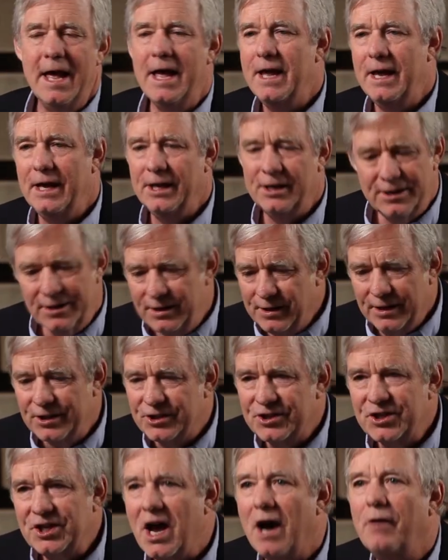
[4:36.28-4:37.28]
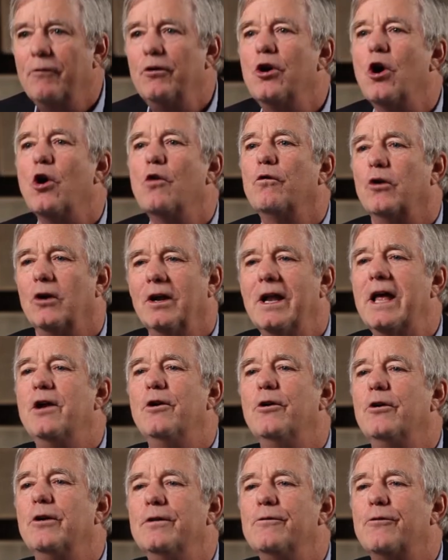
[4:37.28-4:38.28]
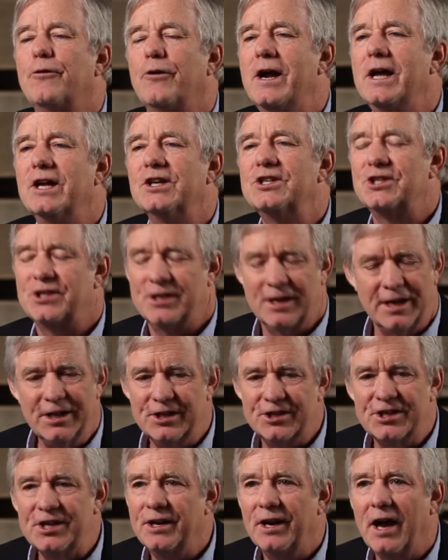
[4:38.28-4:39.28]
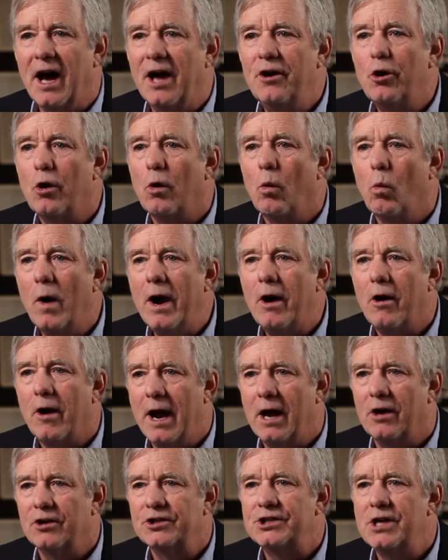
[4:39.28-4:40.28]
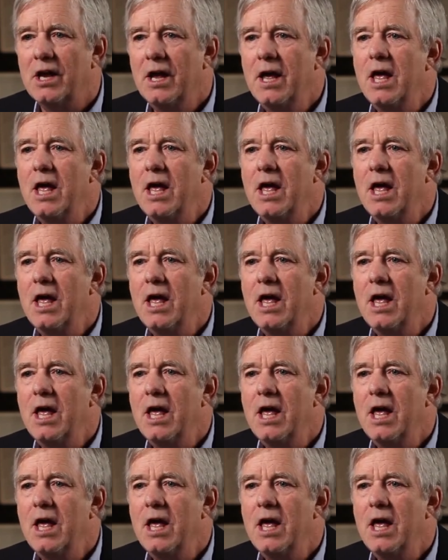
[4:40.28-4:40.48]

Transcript: It is covered over later in France. It's in, under a warehouse.